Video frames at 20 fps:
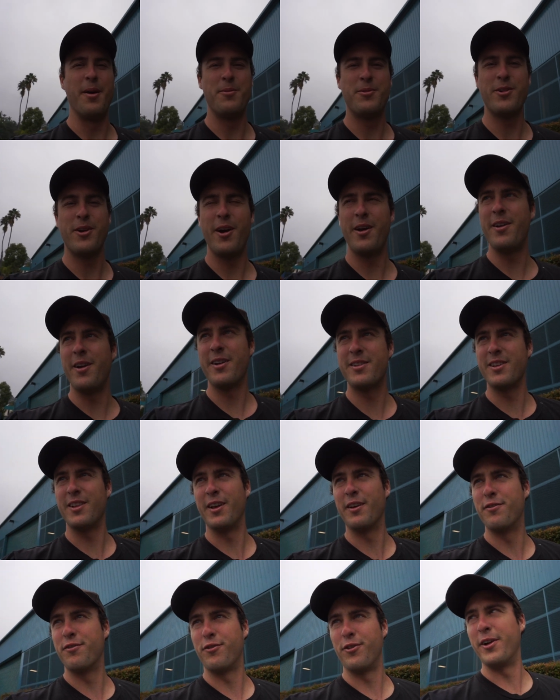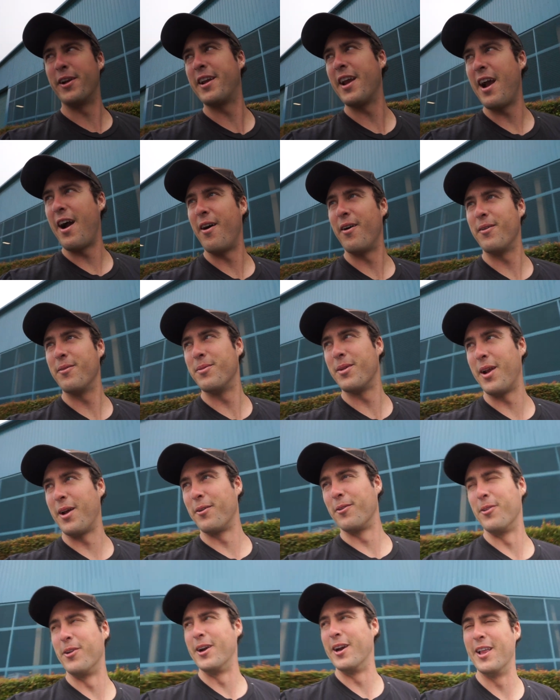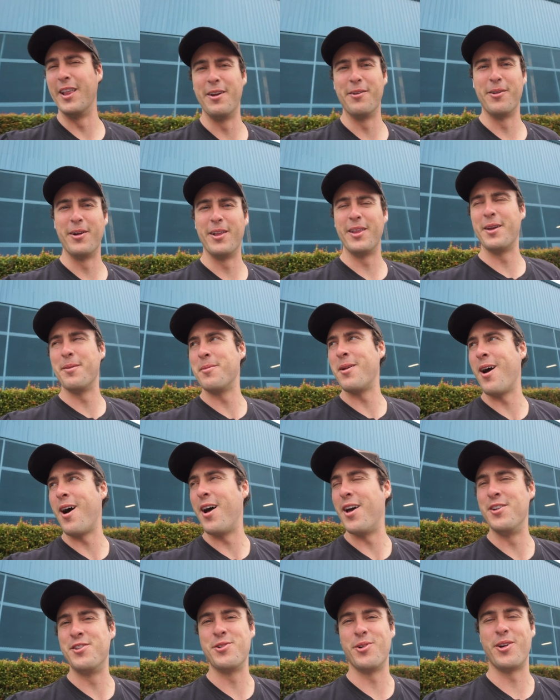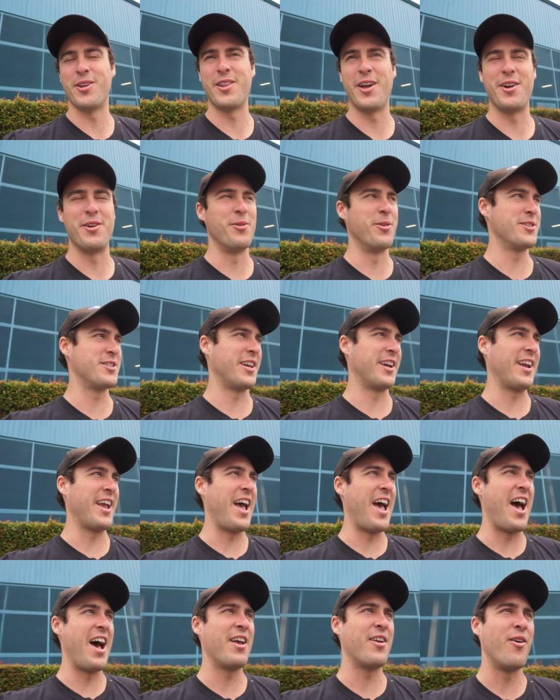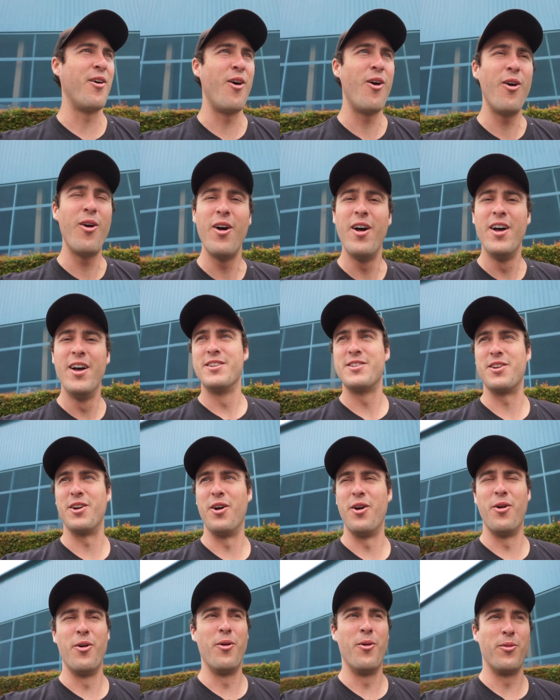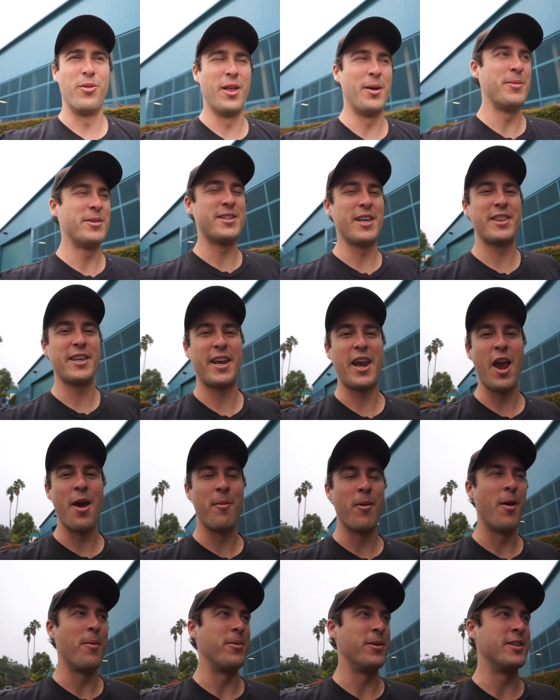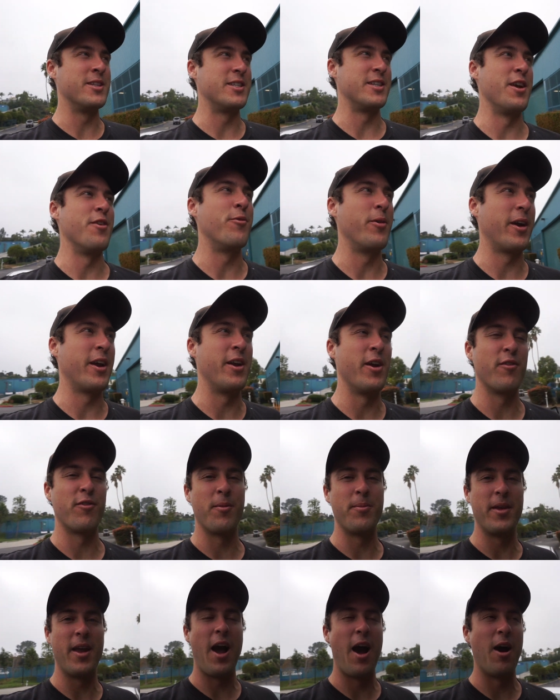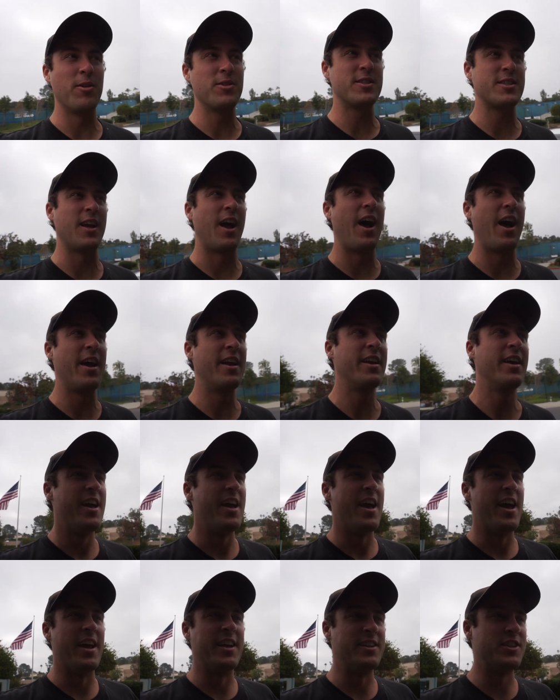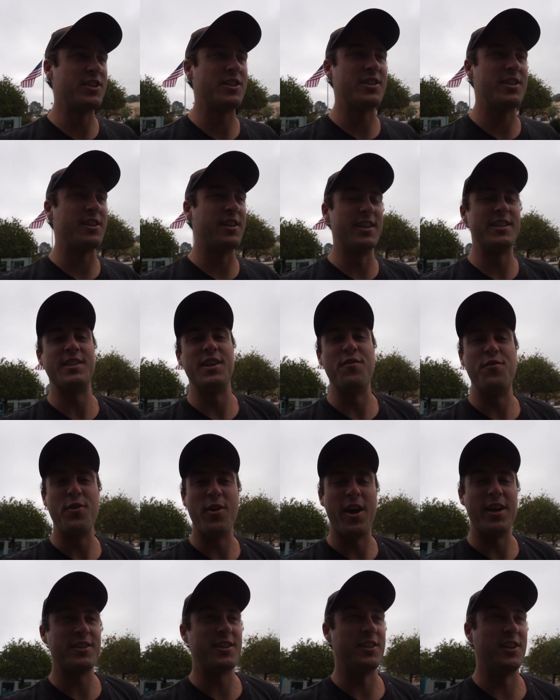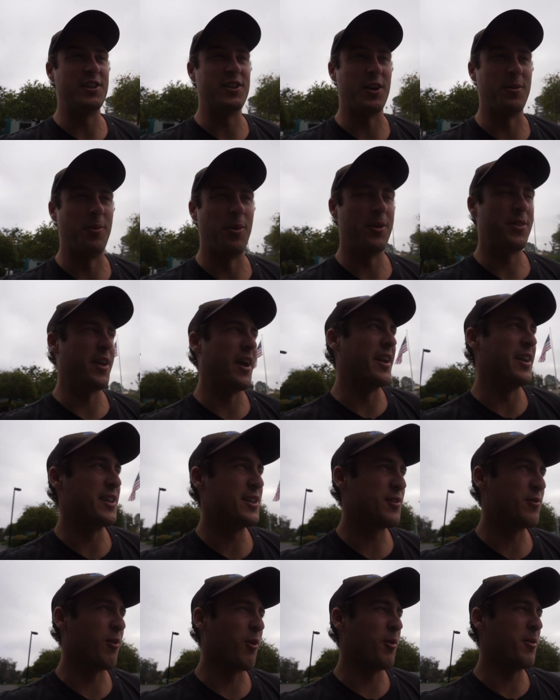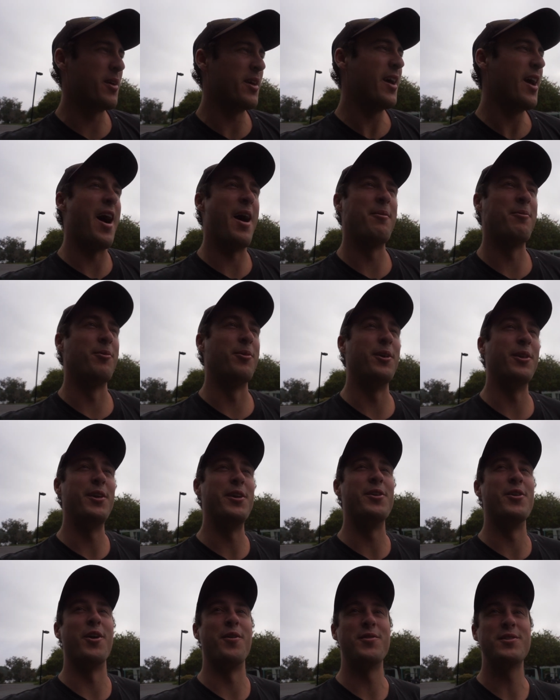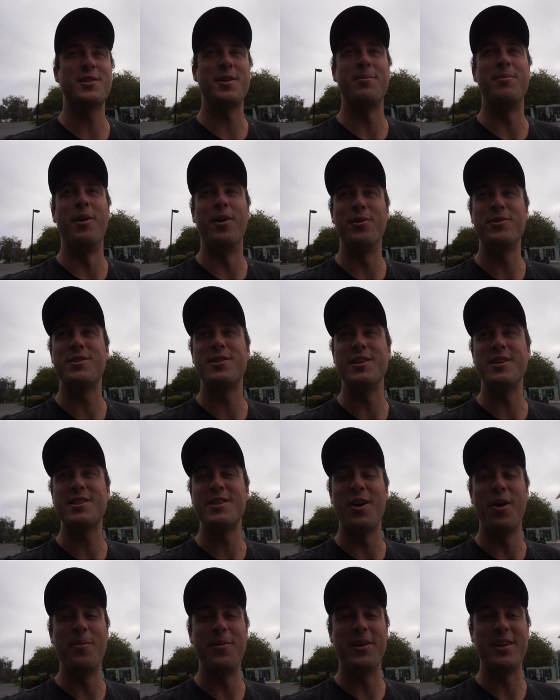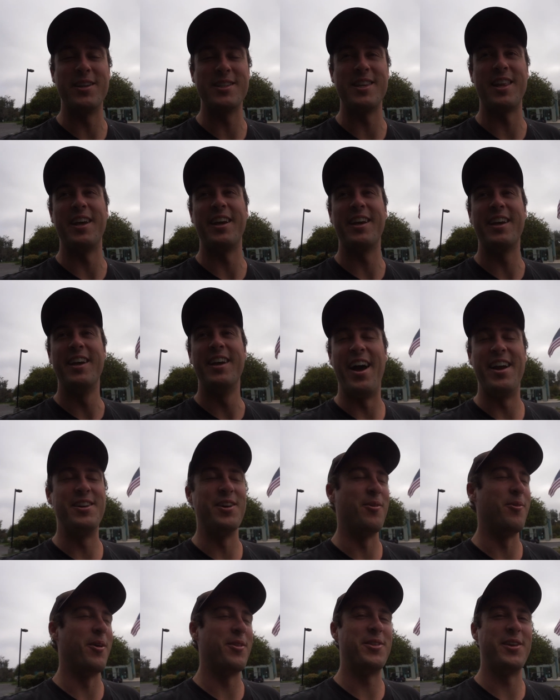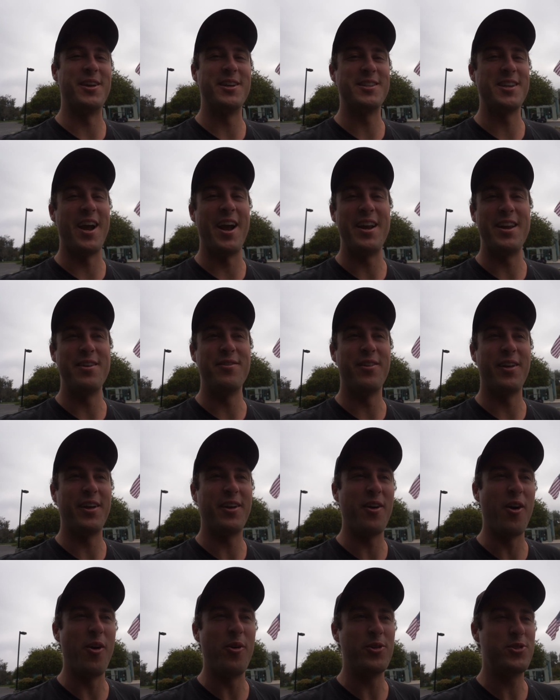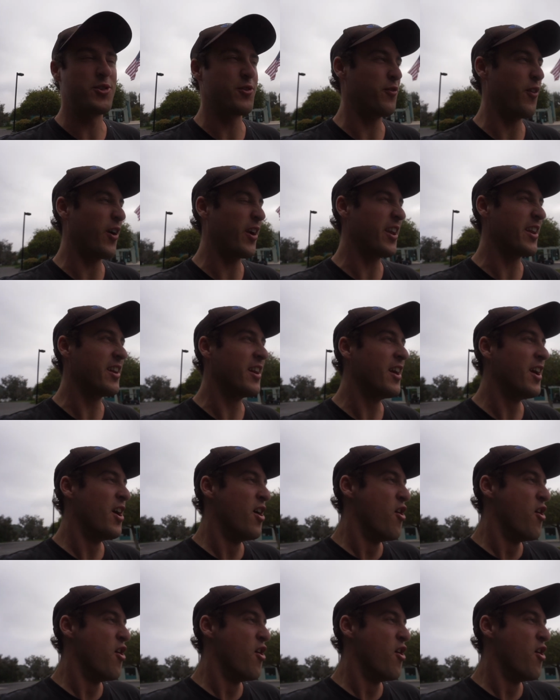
I'm trying not to like freak out, but I really, really am not enjoying that noise like at all. So let me set the camera up and see if we can hear from the outside and just let's see if you guys can determine what that is for me. I'm really nervous to post this though, because like, I don't want the anxiety of like, oh, what you fucking,